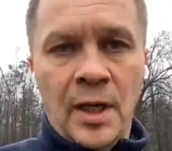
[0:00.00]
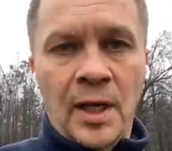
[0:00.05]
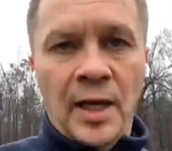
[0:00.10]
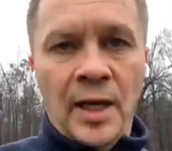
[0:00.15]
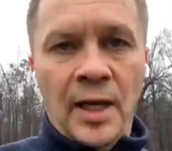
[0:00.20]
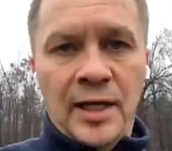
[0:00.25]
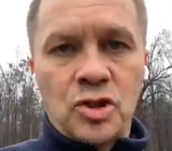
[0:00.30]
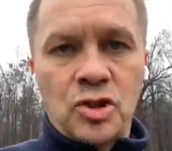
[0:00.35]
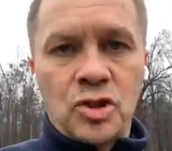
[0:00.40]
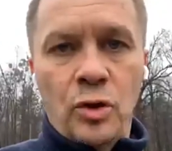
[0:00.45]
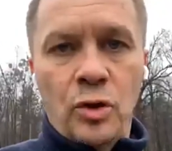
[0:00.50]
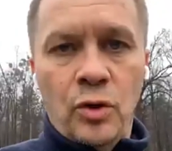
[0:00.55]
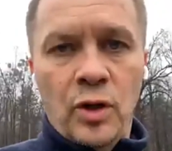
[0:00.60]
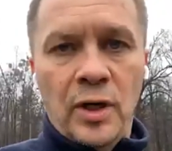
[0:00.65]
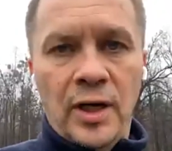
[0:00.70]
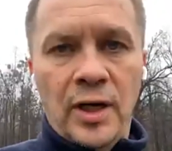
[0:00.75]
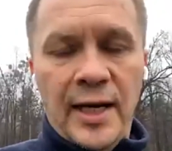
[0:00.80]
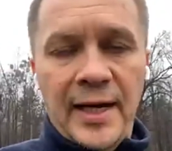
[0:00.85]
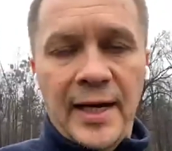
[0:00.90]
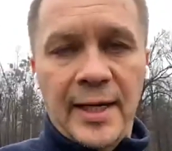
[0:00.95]
And
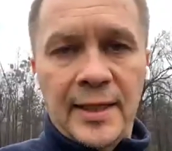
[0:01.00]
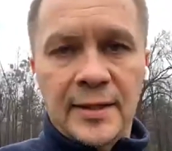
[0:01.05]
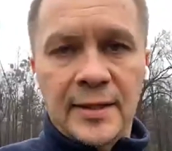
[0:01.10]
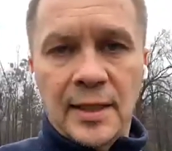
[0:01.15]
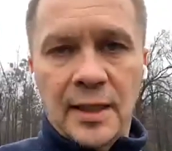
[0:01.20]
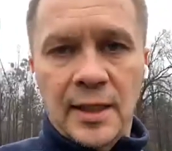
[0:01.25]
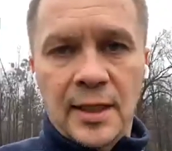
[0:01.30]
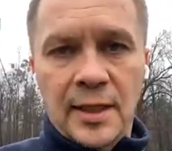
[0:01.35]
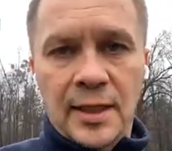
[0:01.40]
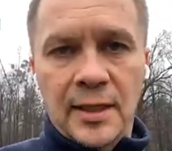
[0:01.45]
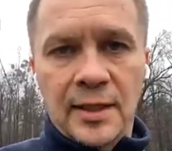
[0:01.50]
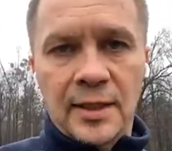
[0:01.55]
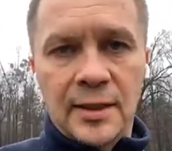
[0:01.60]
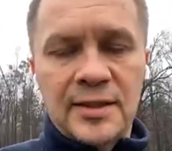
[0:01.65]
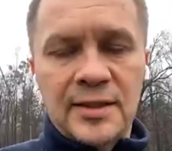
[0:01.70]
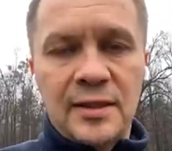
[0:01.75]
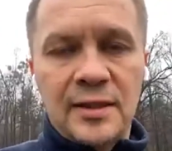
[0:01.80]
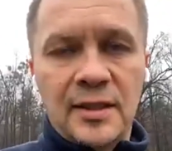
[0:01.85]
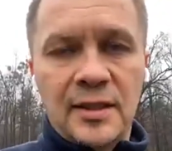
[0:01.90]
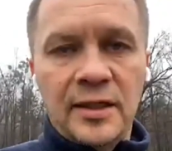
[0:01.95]
so,
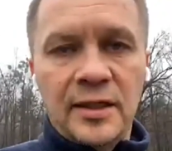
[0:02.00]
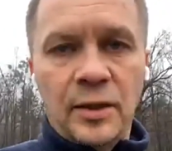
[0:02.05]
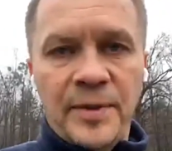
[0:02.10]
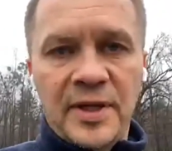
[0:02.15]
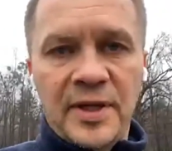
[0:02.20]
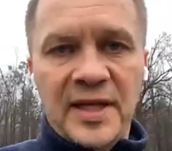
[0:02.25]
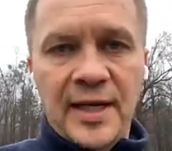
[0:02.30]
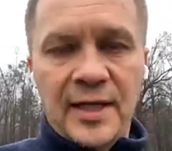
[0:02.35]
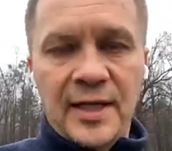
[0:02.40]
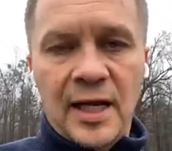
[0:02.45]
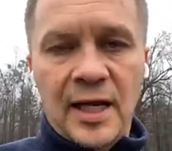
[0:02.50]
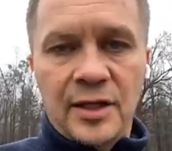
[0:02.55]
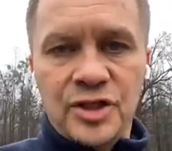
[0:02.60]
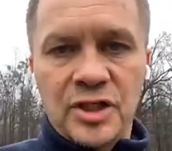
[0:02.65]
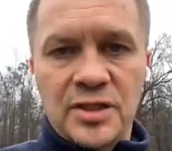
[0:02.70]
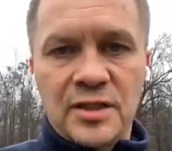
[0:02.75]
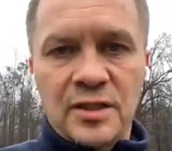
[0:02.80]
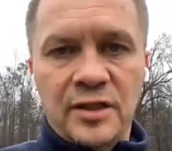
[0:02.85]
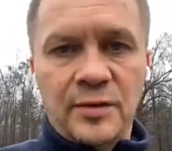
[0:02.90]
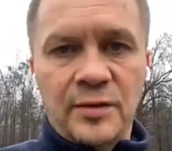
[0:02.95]
it's a little bit, the
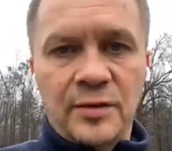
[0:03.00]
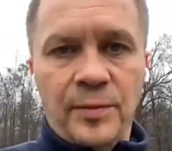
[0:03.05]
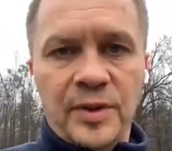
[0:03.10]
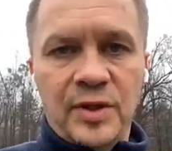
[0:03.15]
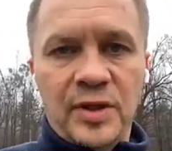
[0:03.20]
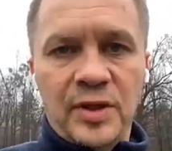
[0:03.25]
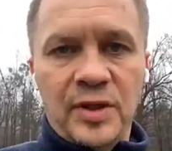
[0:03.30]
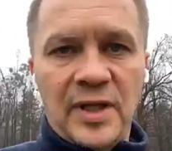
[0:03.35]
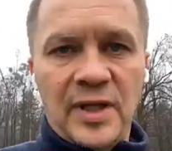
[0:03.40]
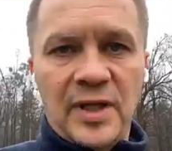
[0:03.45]
analogy, it's a little bit like